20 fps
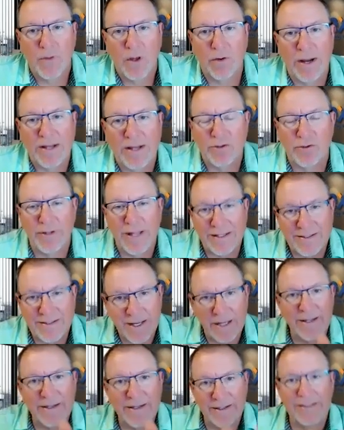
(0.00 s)
All right. So that's
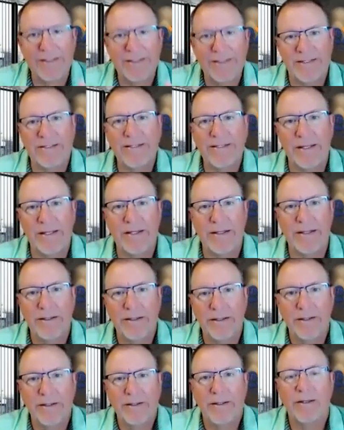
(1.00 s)
kind of the listing
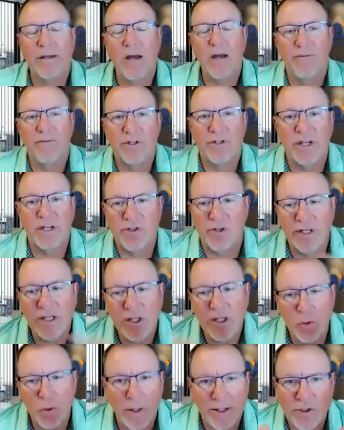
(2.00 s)
conversation.
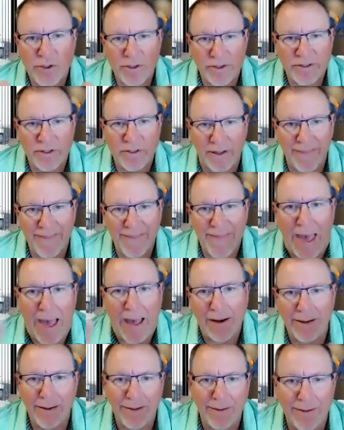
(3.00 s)
Any questions on
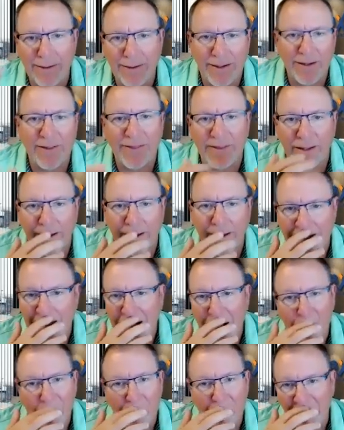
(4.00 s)
that? Anything I can
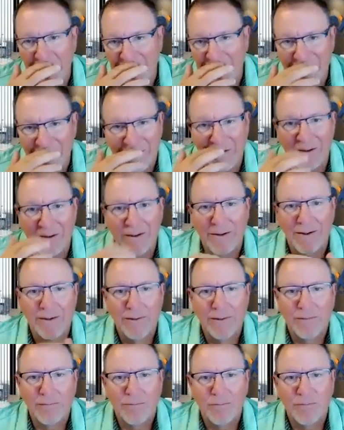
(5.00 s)
help with and
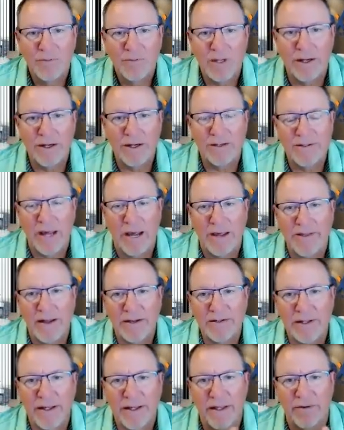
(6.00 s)
kind of tie
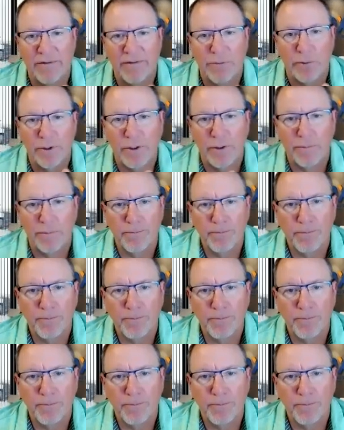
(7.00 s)
that together for you?